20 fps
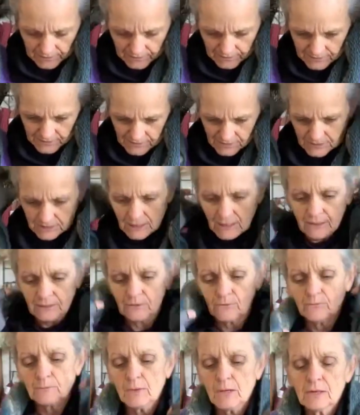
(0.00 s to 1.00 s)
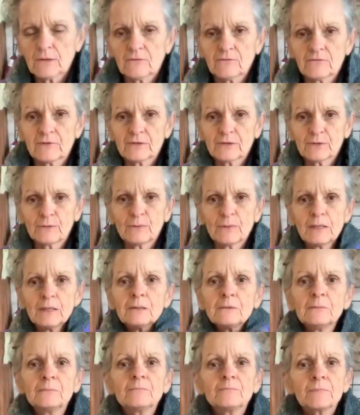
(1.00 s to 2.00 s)
see, I don't model very
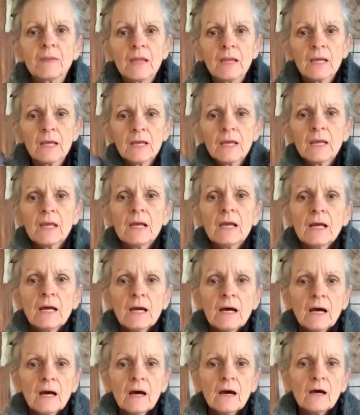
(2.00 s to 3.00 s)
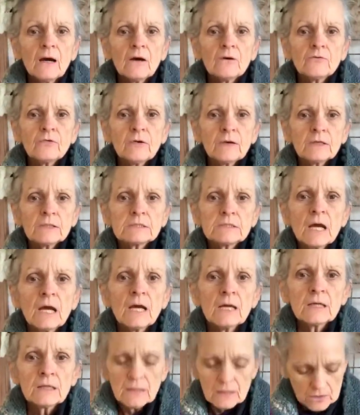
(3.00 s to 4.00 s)
well, of
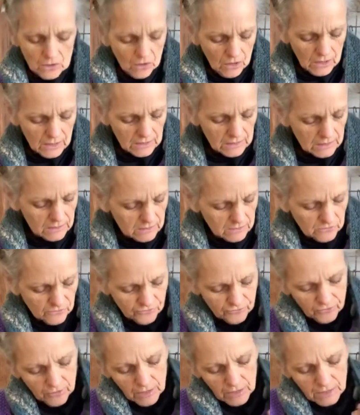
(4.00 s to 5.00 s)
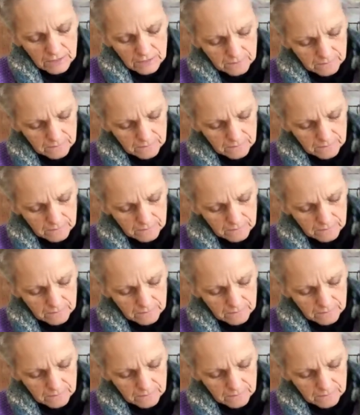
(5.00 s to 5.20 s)
tying a knot in the front